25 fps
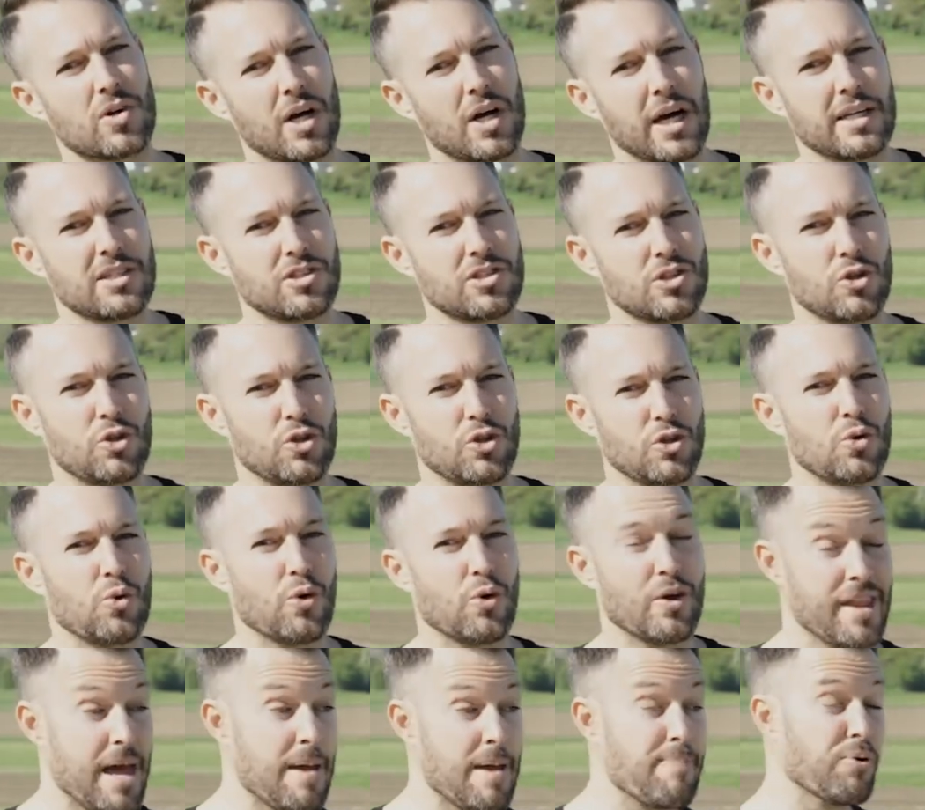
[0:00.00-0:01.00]
trying to
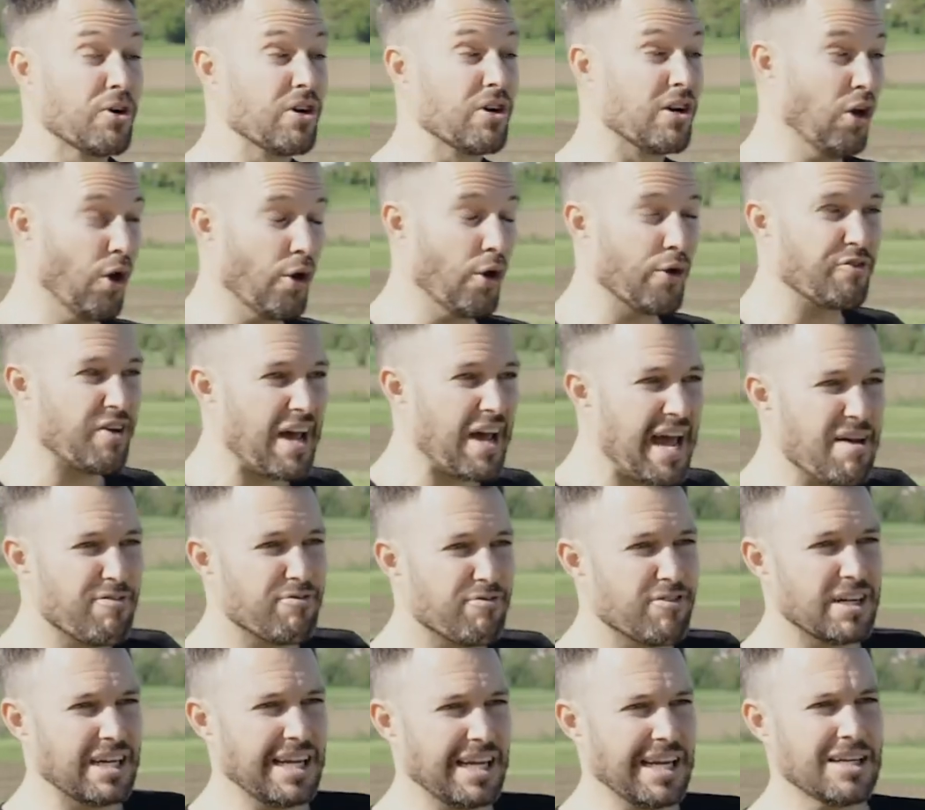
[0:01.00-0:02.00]
do, and they put a lot of
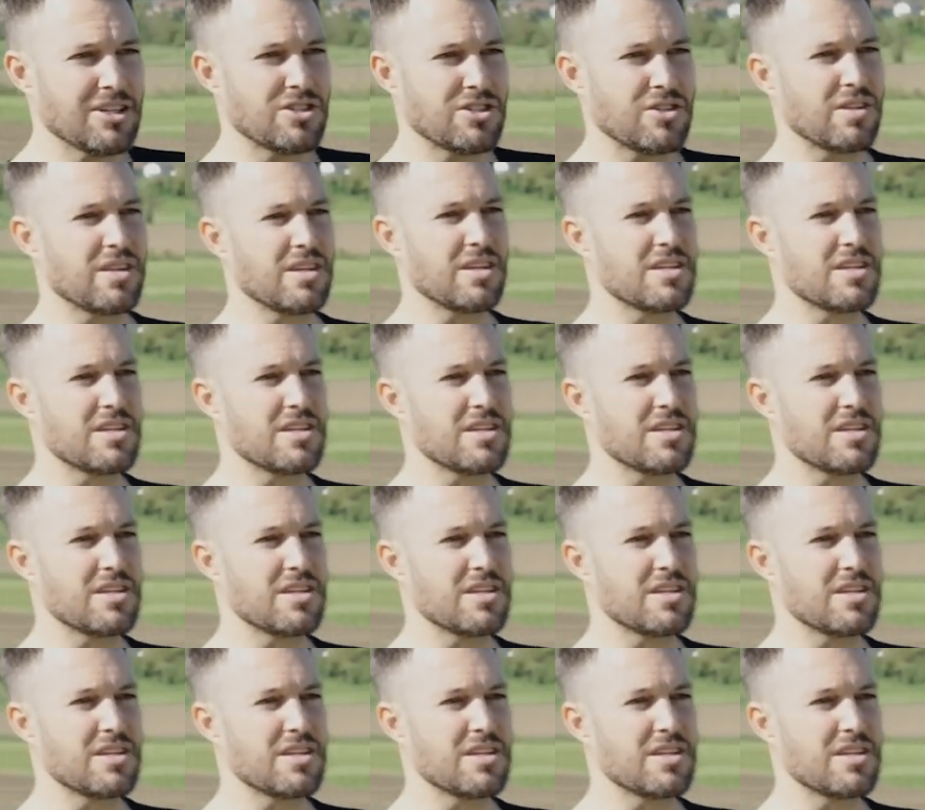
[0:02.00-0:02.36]
effort into